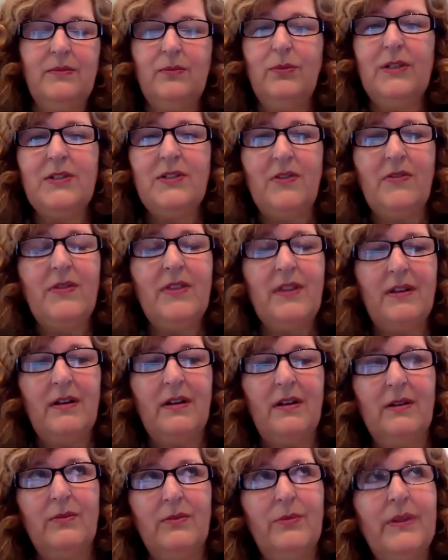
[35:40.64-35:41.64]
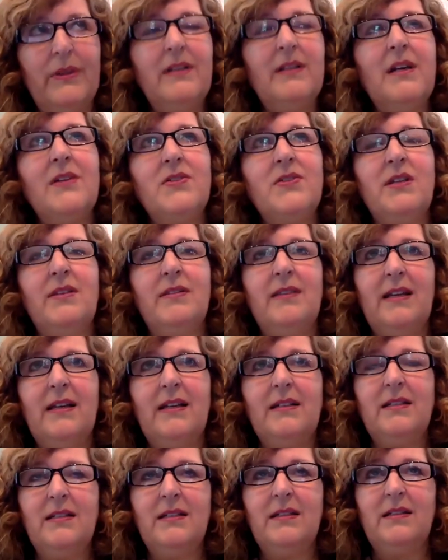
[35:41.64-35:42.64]
wasn't realizing
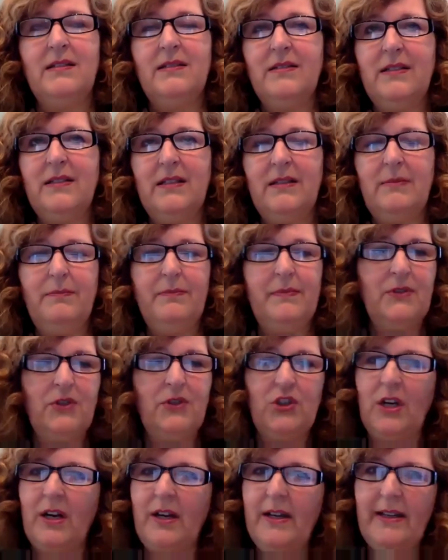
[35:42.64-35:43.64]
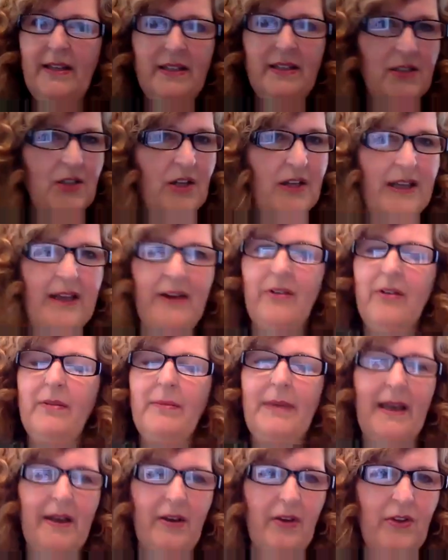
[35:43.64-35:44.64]
that the giant Arab
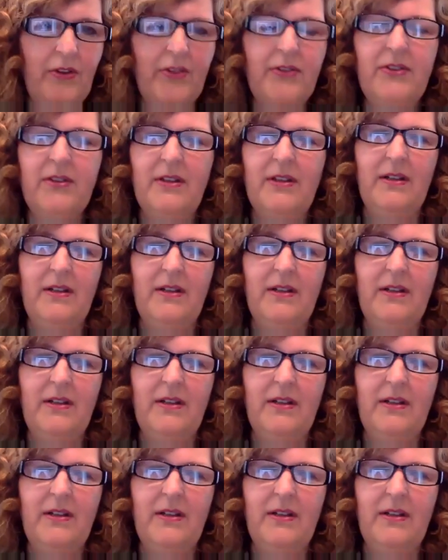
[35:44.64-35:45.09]
Health